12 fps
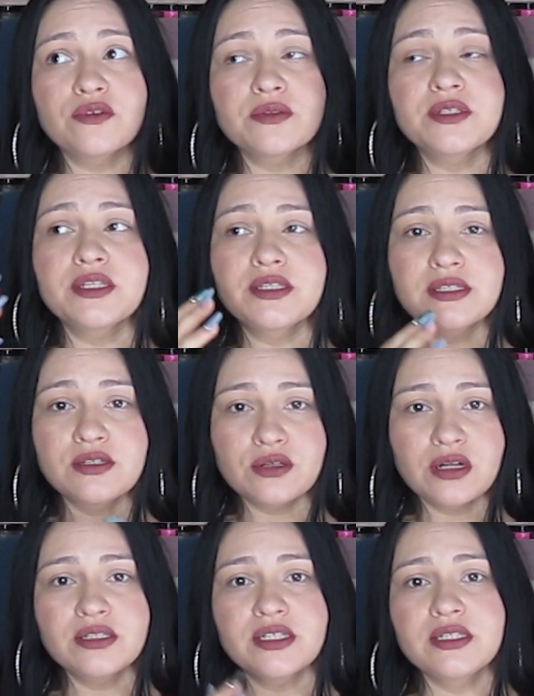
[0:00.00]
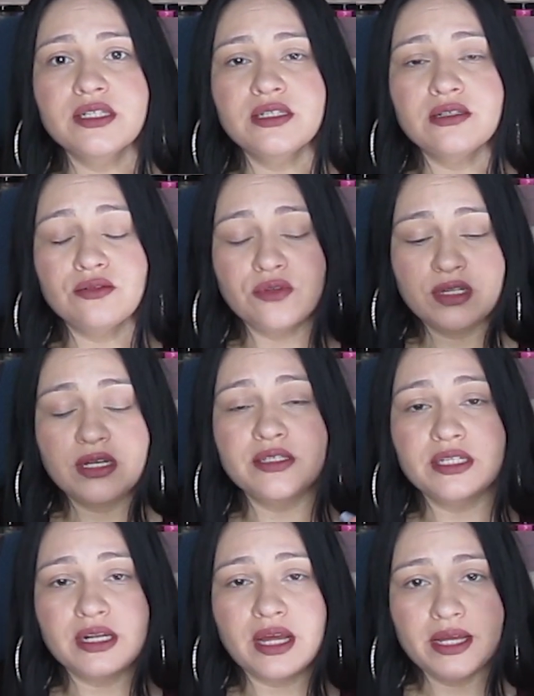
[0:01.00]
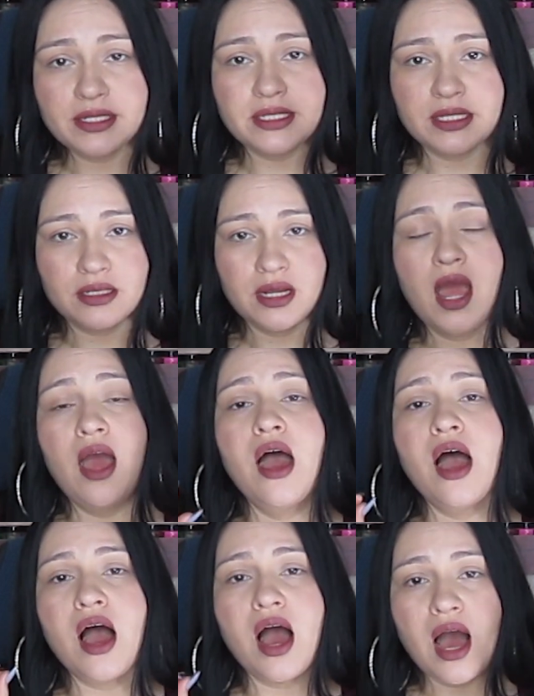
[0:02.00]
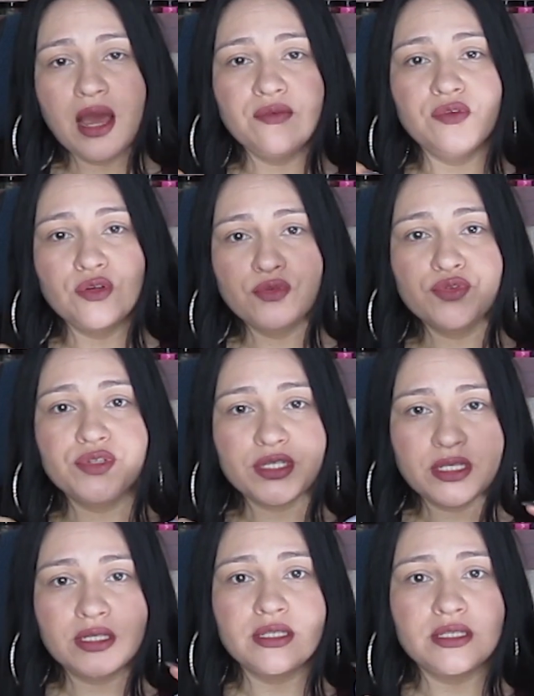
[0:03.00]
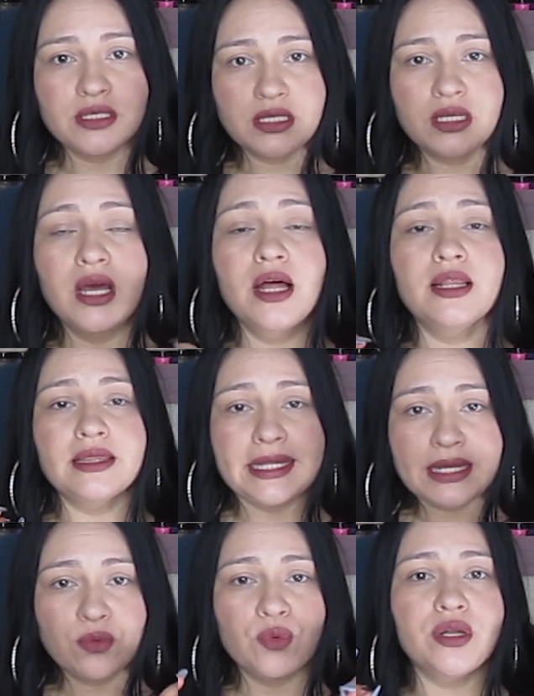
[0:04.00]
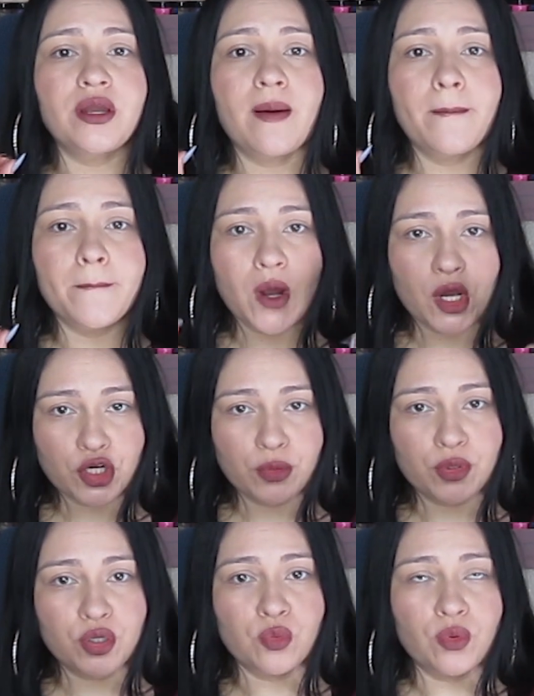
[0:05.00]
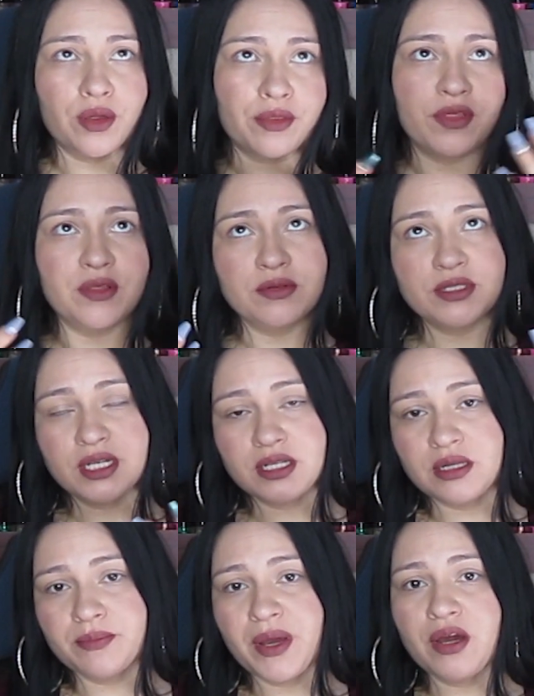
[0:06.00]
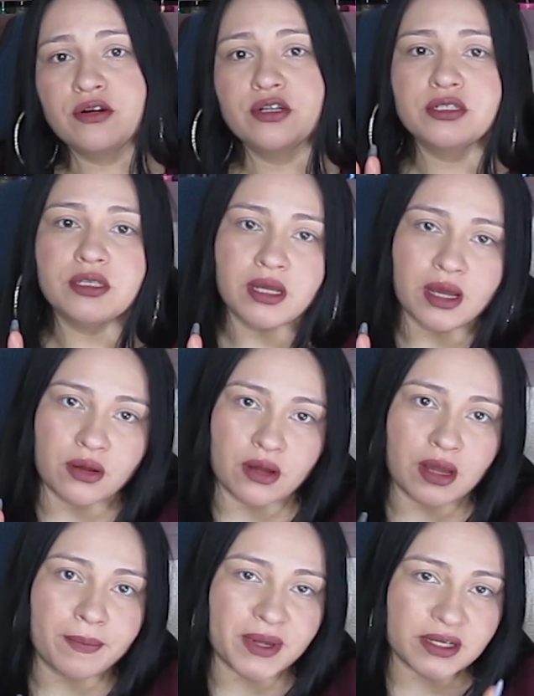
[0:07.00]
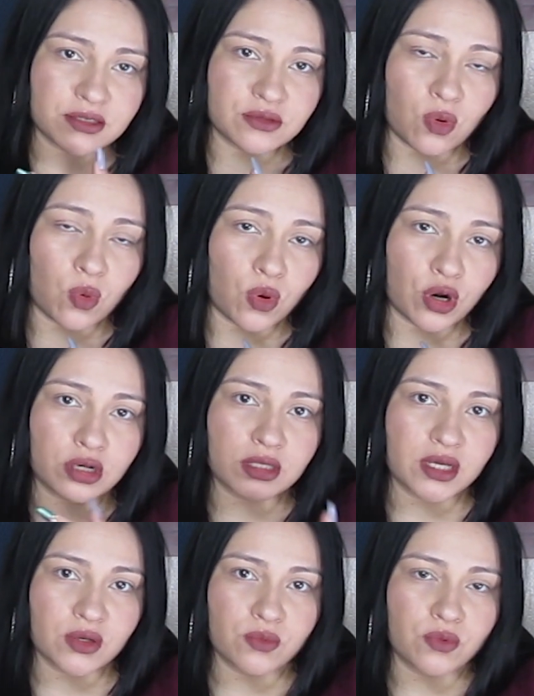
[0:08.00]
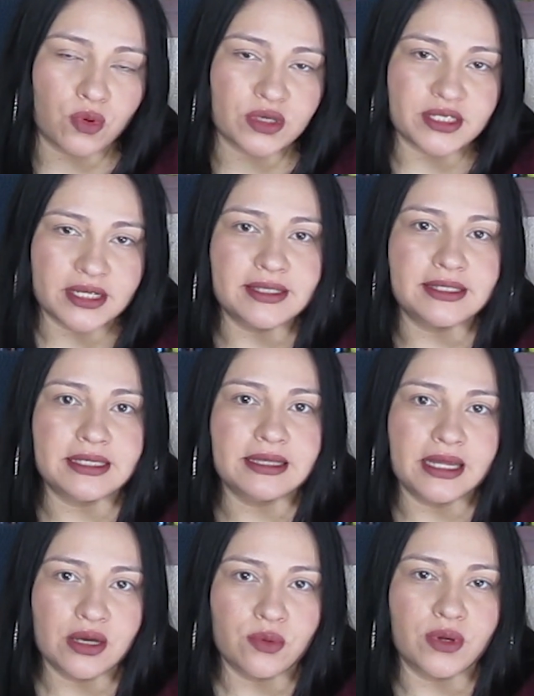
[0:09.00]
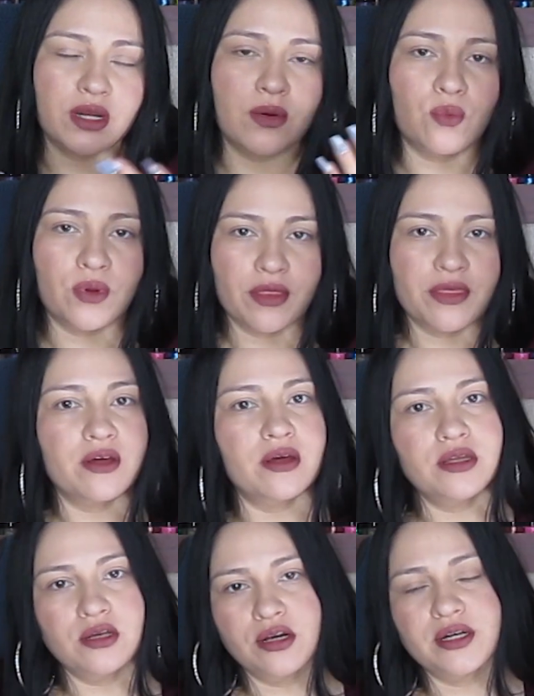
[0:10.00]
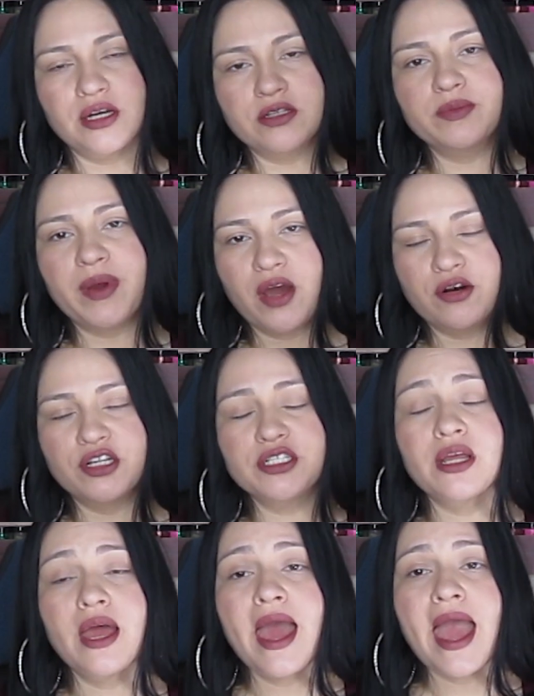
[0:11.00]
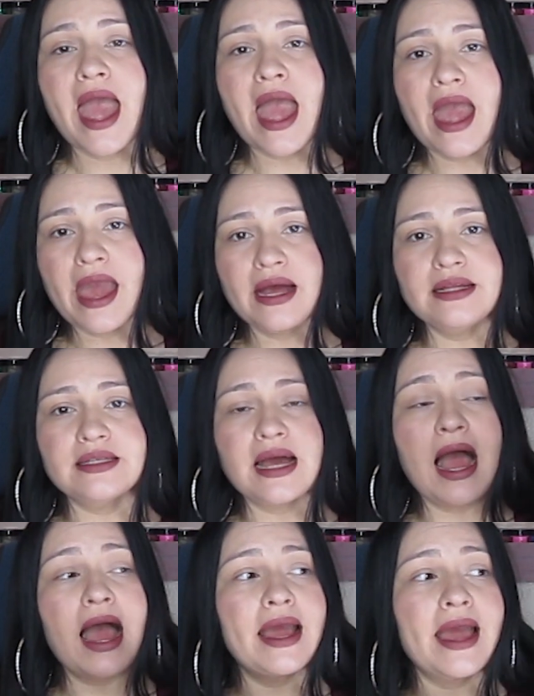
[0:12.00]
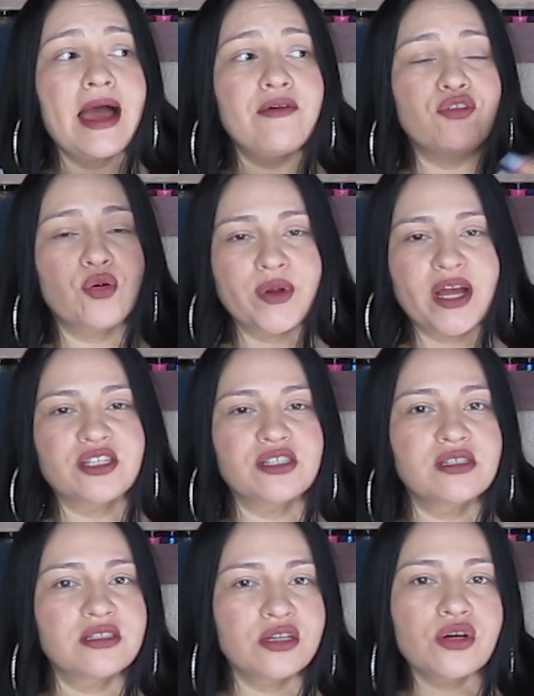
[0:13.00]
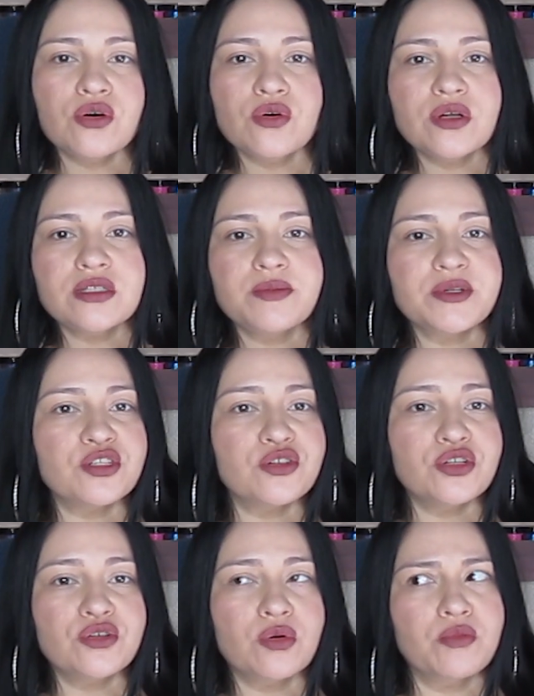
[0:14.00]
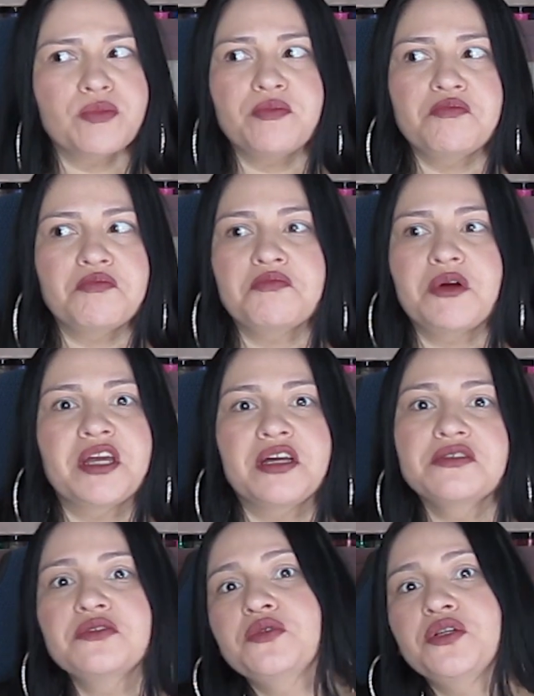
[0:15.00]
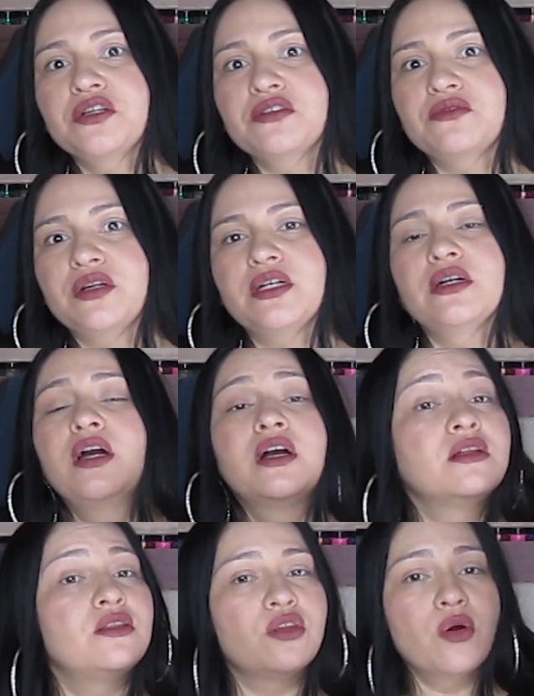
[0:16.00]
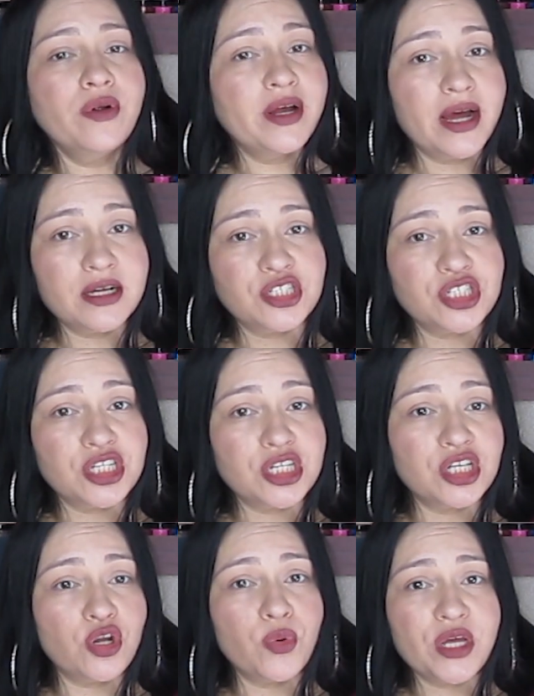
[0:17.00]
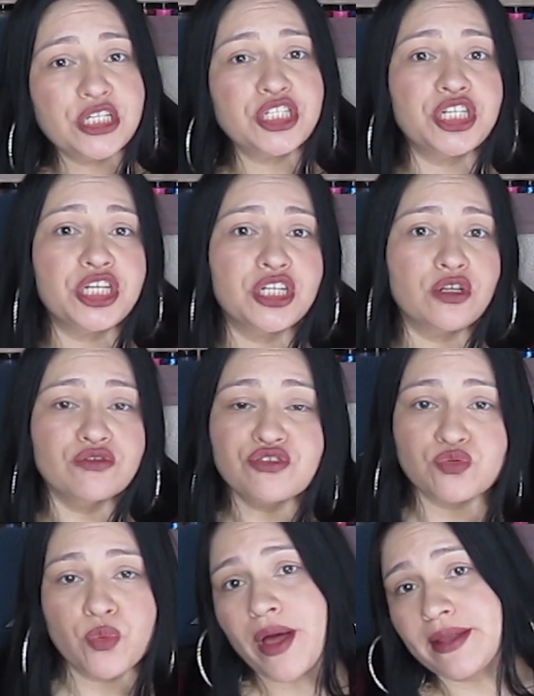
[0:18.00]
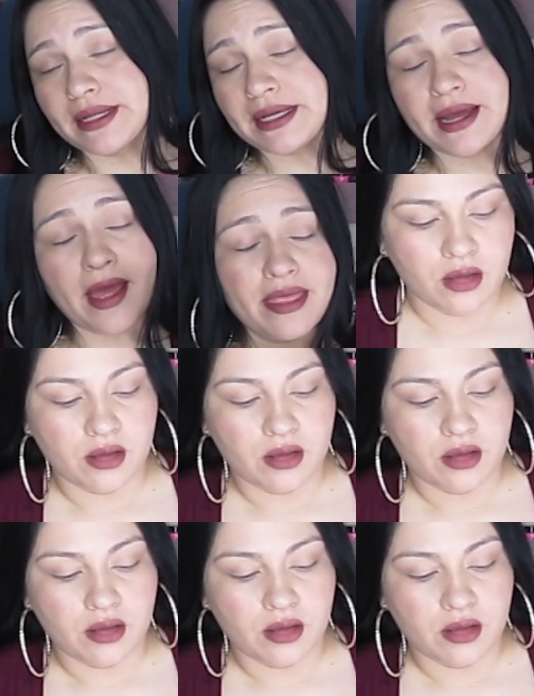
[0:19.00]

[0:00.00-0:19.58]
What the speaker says: Since 2016 to 2018, I've used C&D liquid monomer with C&D powders mixed, or C&D liquid with young nails powders, and I have no reaction still. It's been 2 years, right? No reaction, no itching, no swelling.